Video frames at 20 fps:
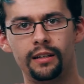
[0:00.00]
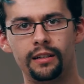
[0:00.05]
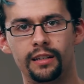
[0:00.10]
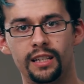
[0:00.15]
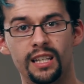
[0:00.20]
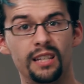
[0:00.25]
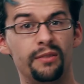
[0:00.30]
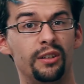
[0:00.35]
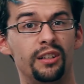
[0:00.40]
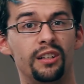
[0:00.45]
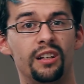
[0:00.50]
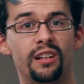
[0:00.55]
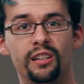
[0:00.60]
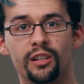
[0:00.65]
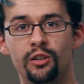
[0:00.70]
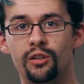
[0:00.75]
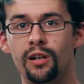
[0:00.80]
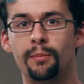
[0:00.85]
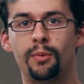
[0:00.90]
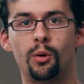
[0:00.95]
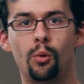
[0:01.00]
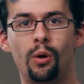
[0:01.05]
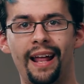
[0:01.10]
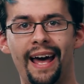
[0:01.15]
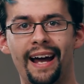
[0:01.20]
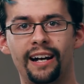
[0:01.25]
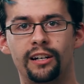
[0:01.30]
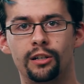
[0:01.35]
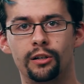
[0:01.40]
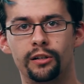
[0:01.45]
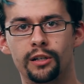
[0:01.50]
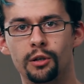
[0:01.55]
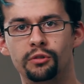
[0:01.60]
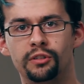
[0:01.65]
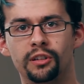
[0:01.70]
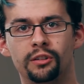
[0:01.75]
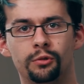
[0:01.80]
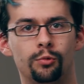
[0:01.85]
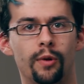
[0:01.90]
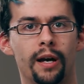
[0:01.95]
Even your #1 actor
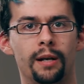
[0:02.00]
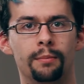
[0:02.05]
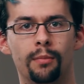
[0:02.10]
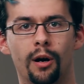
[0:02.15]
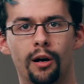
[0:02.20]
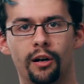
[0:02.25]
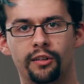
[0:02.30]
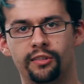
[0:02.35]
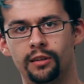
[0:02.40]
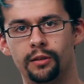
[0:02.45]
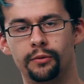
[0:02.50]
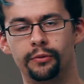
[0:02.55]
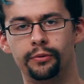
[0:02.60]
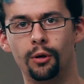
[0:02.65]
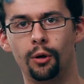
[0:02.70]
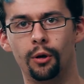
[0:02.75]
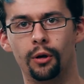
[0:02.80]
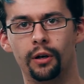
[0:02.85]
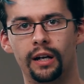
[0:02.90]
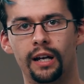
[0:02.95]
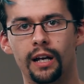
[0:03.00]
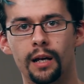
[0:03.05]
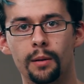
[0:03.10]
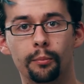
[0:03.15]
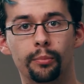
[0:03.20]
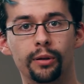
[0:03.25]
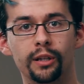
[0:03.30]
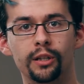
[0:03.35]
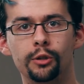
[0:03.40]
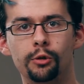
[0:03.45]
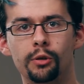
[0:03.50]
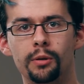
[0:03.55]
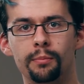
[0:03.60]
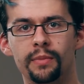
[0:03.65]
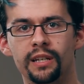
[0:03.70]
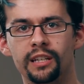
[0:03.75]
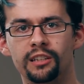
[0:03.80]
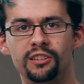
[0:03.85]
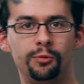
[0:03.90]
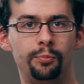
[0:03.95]
uses red marks on the floor. Blue
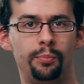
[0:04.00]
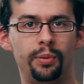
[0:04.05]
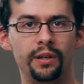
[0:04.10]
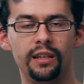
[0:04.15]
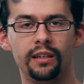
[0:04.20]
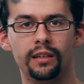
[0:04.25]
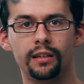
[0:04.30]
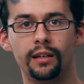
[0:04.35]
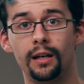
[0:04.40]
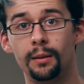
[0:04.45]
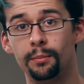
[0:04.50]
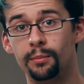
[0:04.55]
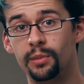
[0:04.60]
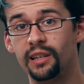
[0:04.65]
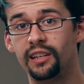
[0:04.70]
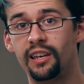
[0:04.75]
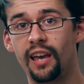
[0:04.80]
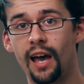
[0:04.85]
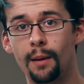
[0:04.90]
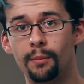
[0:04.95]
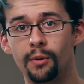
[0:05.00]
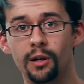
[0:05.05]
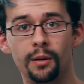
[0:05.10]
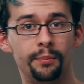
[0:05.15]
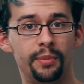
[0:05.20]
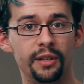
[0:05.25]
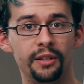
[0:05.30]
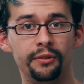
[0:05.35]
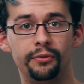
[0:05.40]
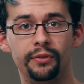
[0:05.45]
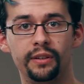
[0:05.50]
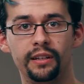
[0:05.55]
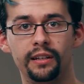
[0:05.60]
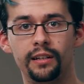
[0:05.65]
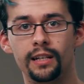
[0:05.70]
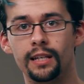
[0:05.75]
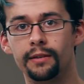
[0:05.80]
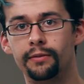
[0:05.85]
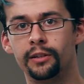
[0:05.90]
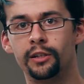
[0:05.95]
means B camera, B feed.
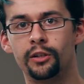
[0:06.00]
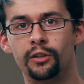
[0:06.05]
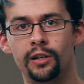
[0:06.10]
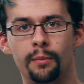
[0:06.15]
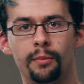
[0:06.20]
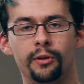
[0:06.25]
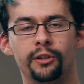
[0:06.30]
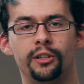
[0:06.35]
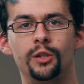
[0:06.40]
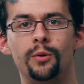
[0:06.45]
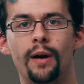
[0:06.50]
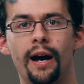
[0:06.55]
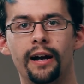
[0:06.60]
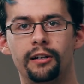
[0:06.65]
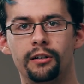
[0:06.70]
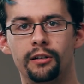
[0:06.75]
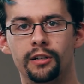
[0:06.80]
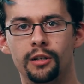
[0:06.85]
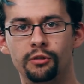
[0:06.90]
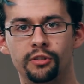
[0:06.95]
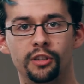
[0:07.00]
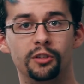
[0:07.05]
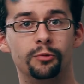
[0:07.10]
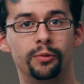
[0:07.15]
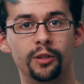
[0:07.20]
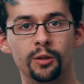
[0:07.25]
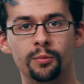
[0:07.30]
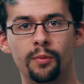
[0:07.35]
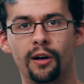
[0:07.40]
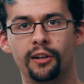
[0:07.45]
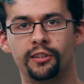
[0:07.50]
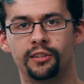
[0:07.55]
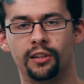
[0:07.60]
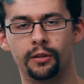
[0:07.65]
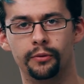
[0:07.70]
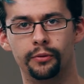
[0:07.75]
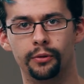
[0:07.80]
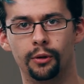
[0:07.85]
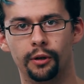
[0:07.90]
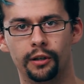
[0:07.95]
Even your #2 actor uses blue marks on
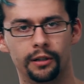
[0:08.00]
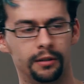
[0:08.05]
the floor.